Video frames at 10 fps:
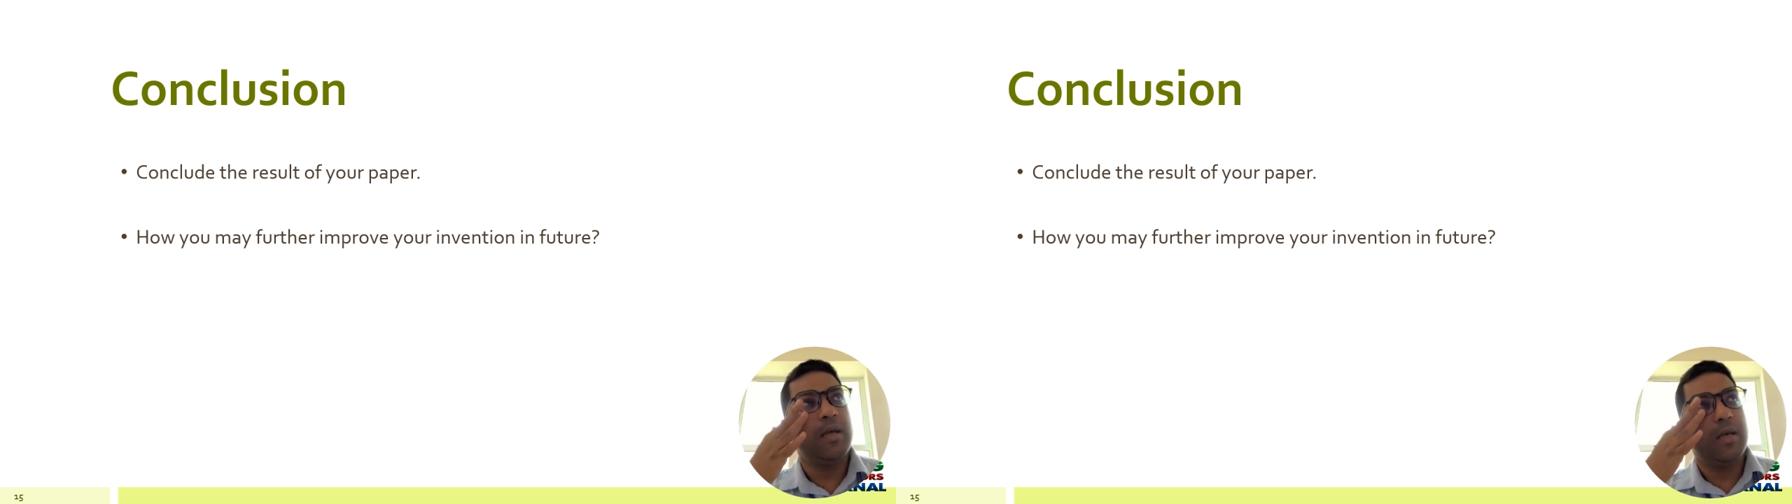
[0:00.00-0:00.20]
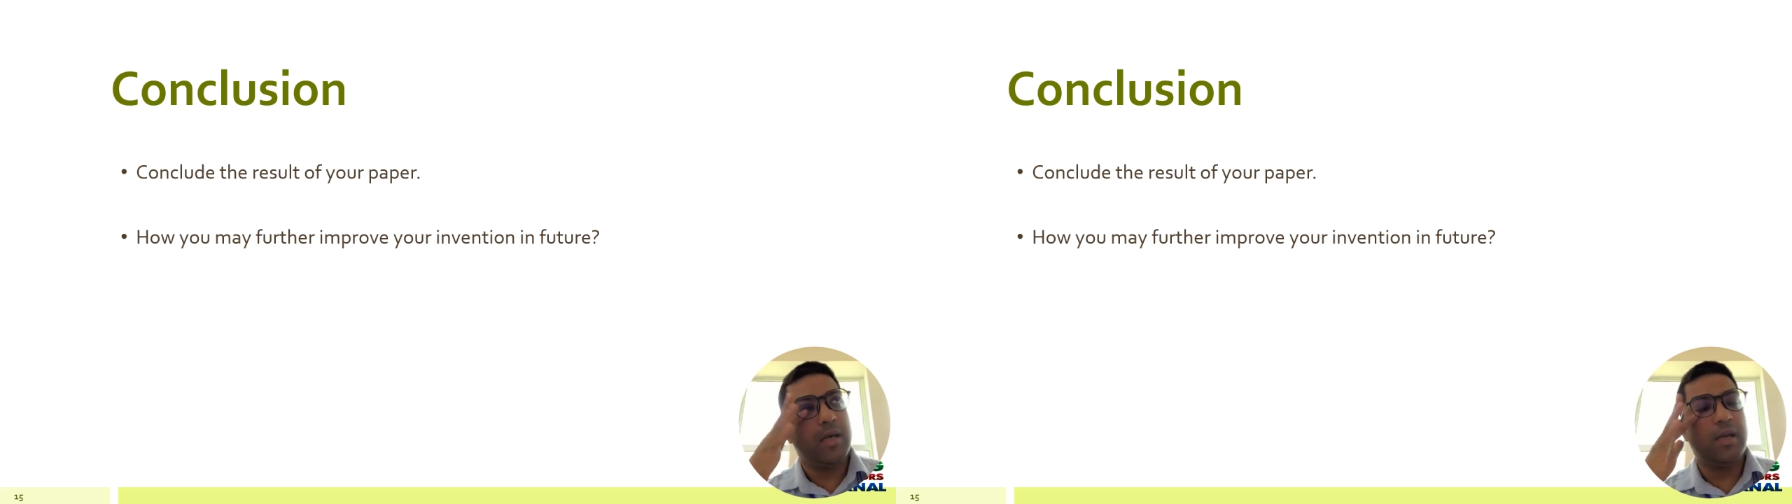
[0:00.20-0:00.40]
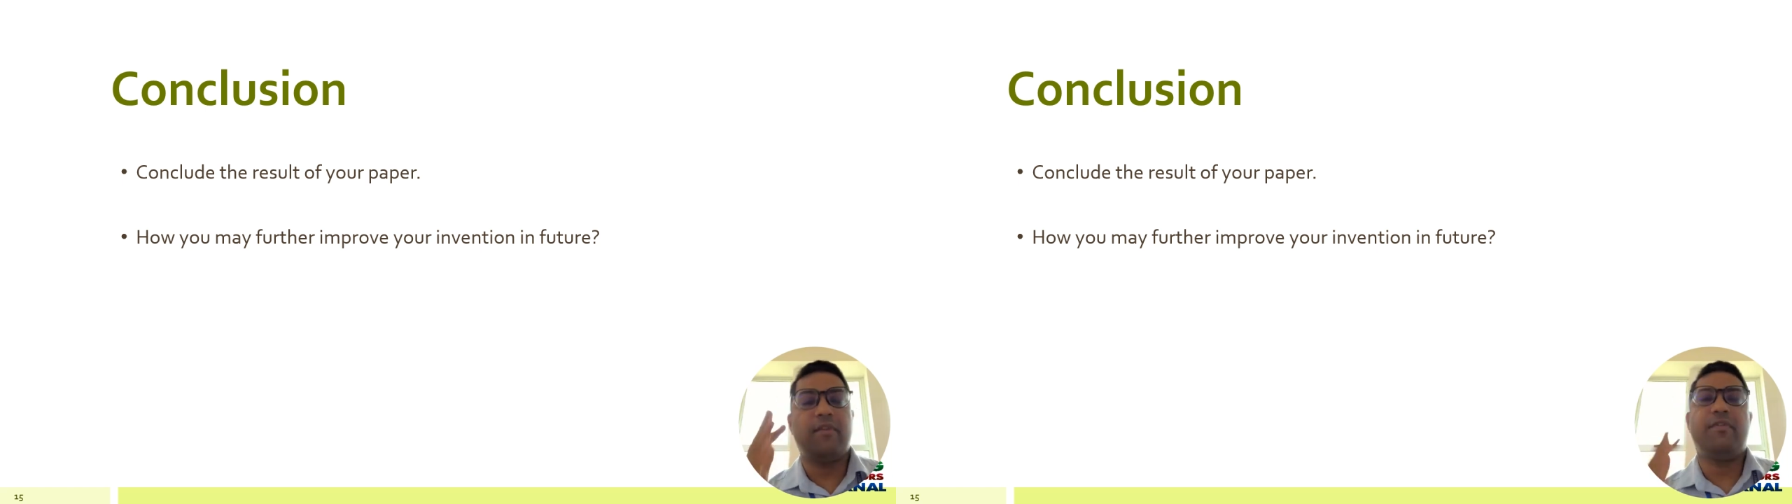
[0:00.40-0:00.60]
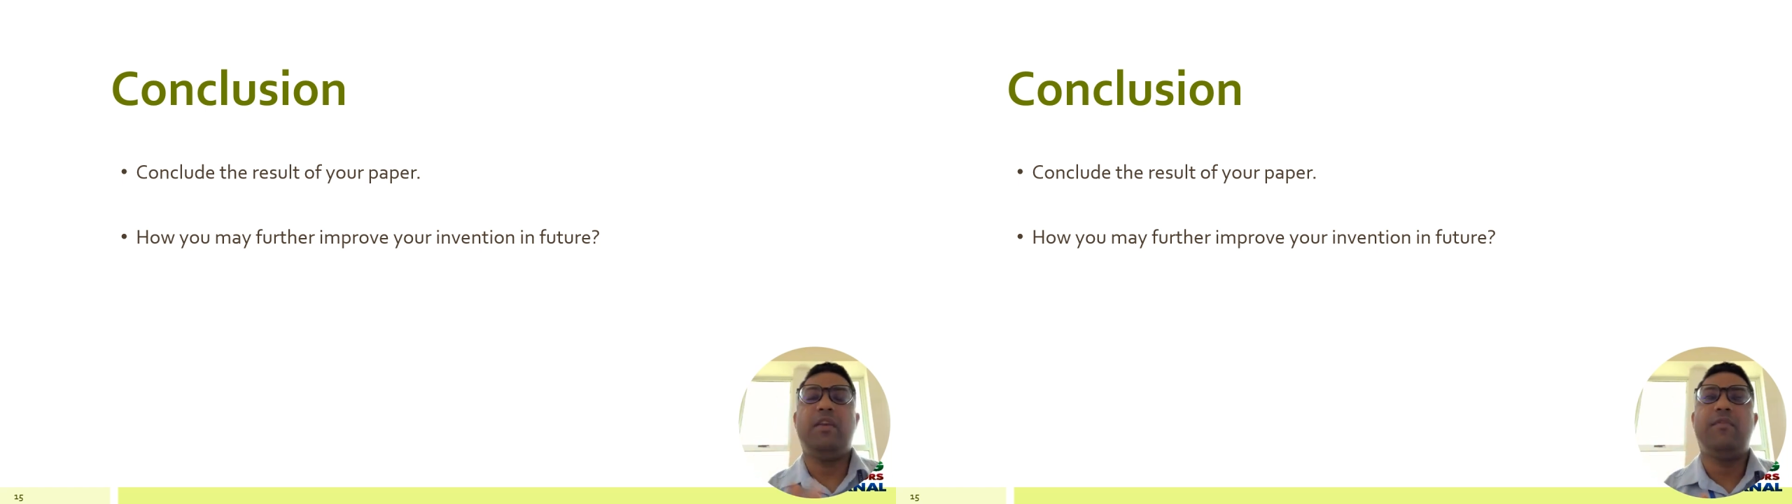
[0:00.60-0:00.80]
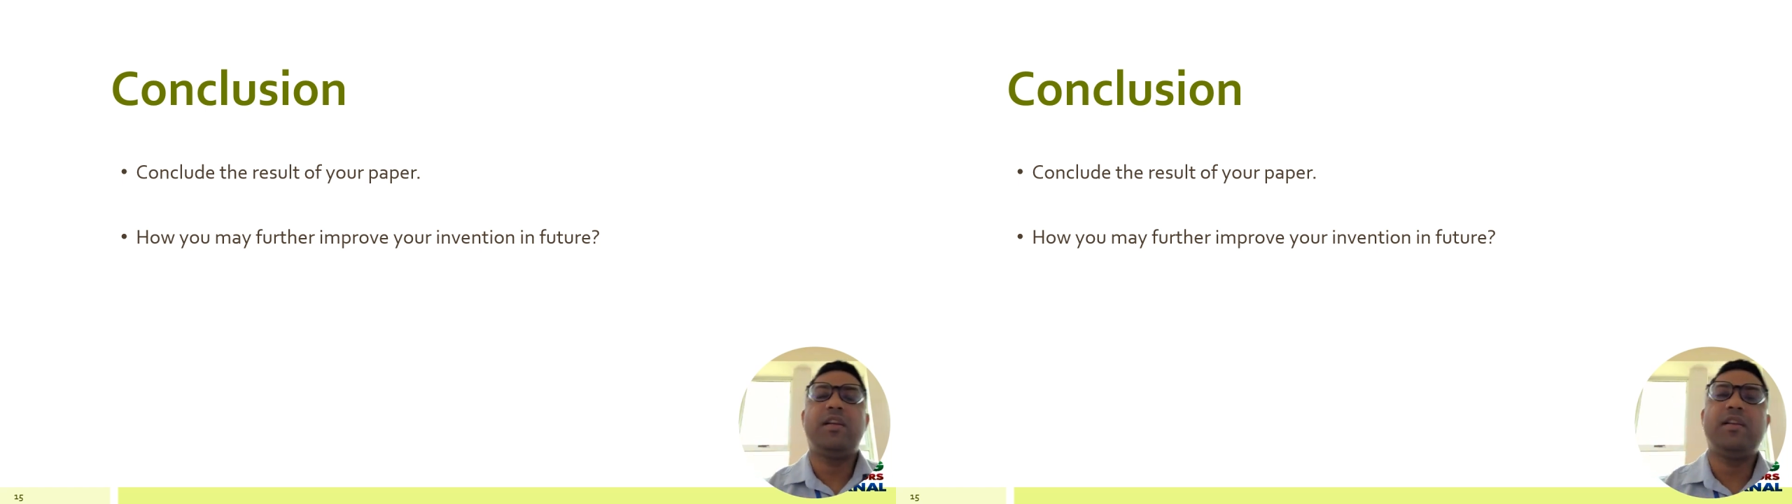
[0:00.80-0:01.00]
I have
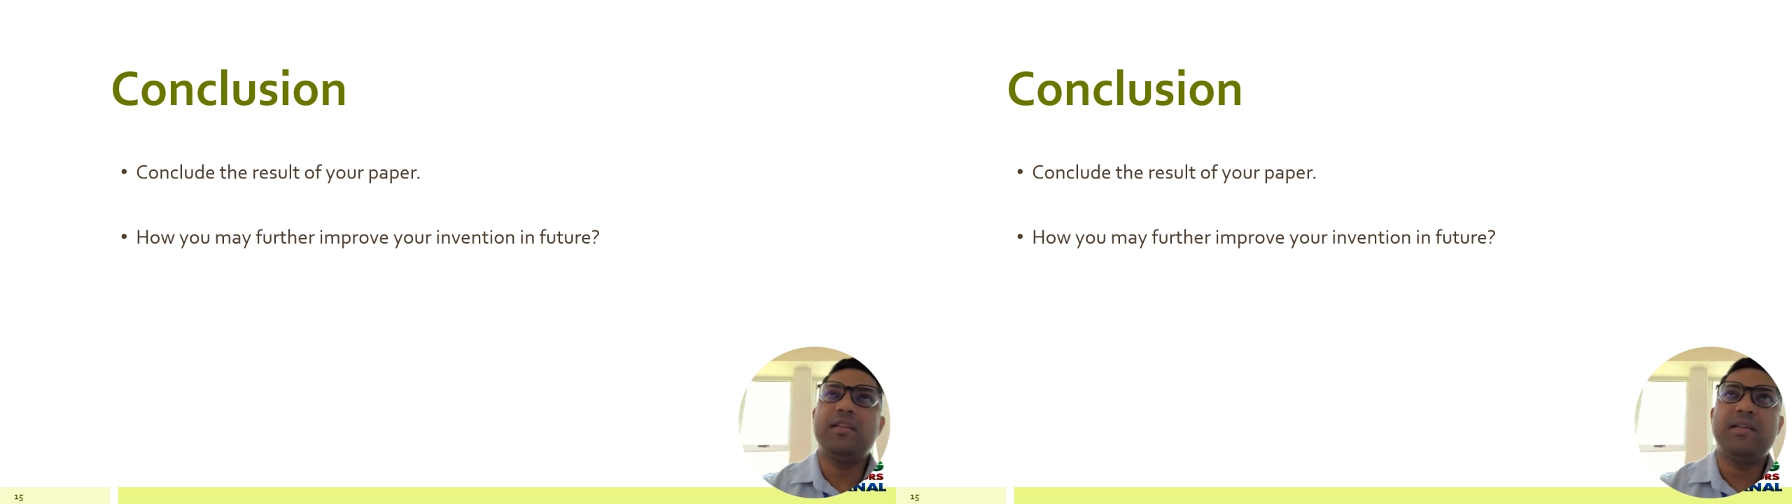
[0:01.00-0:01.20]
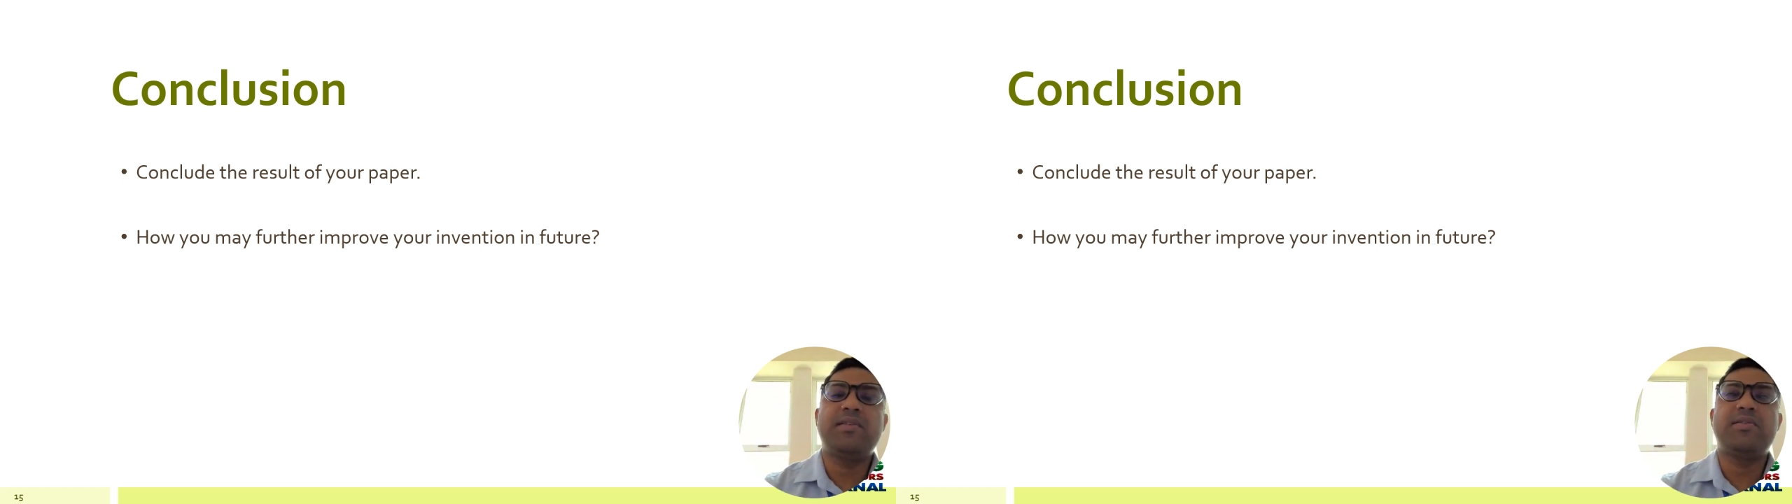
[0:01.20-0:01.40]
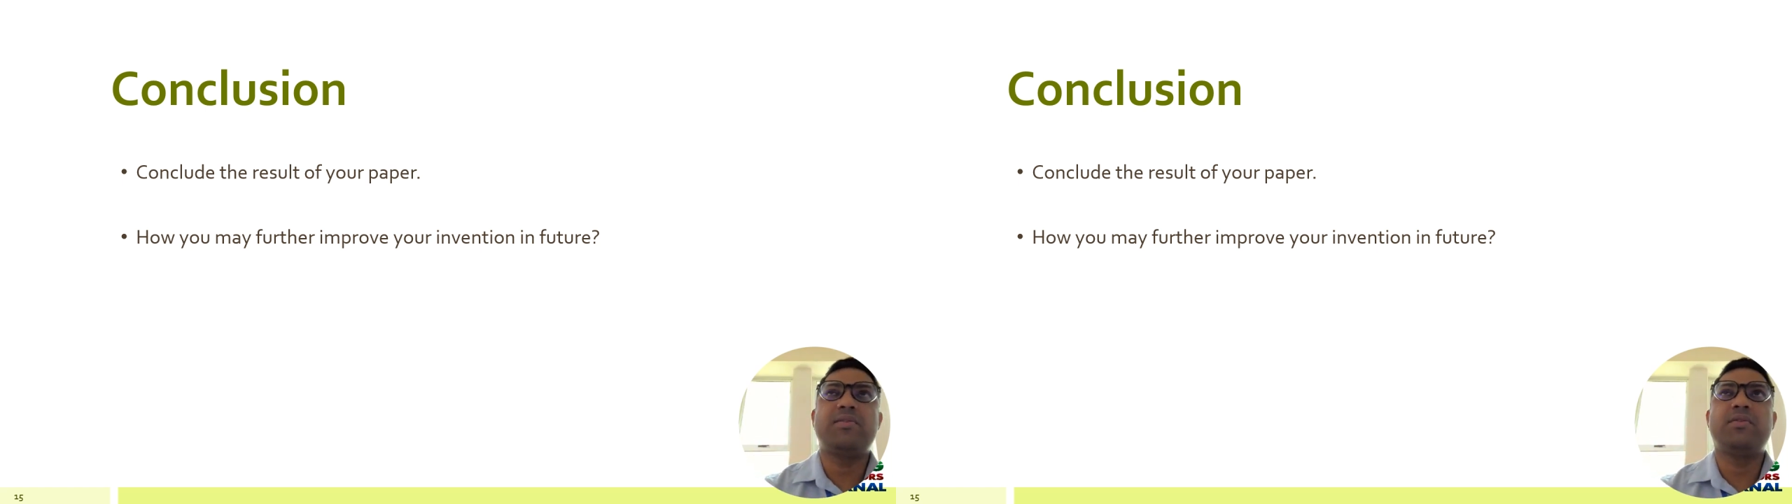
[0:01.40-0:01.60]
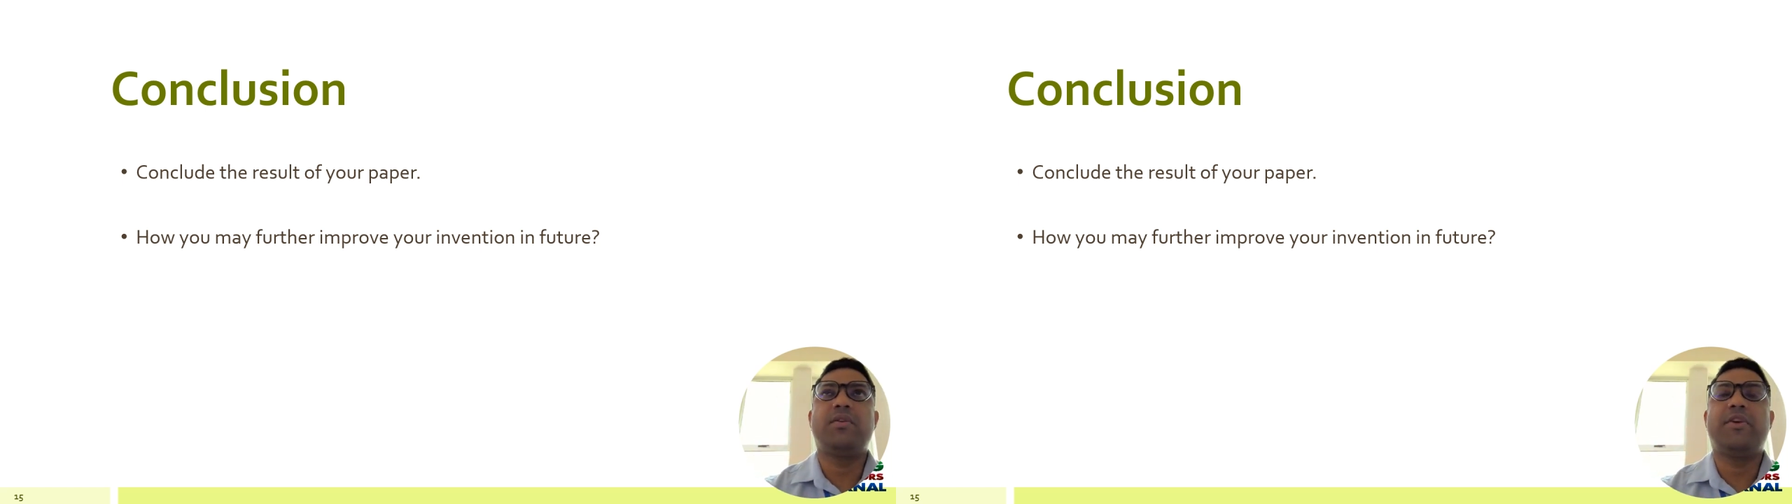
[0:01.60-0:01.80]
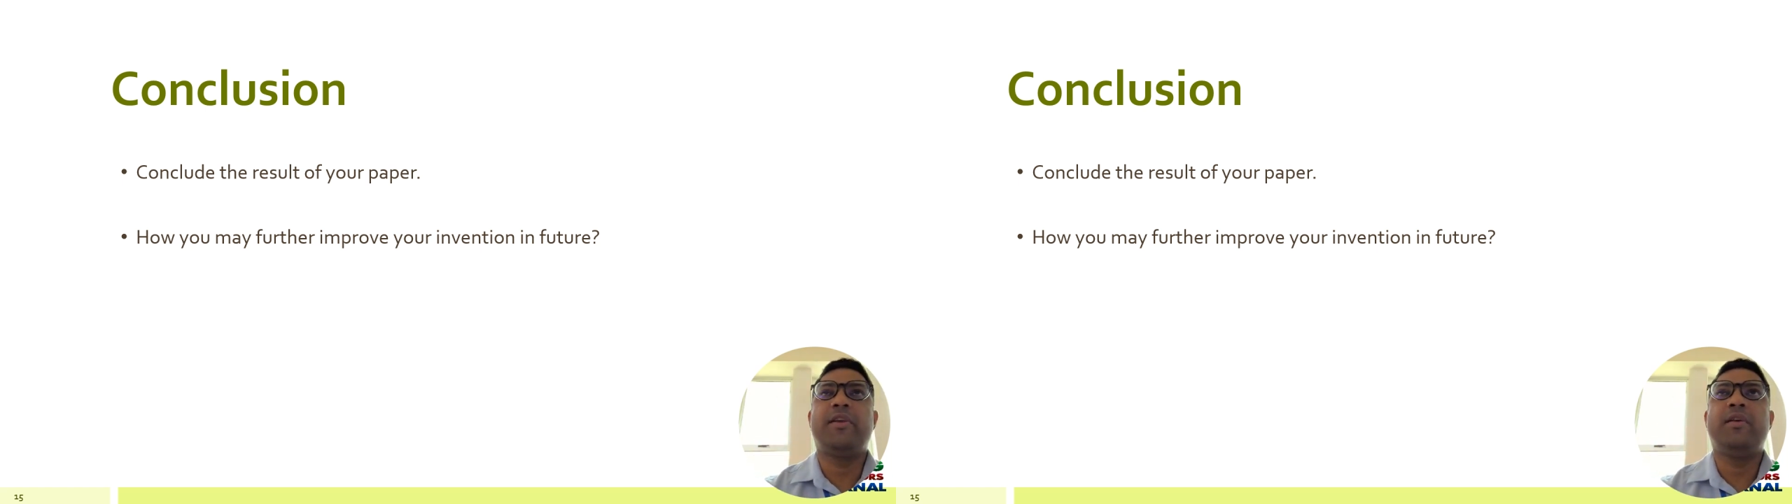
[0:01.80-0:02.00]
invented this. All right,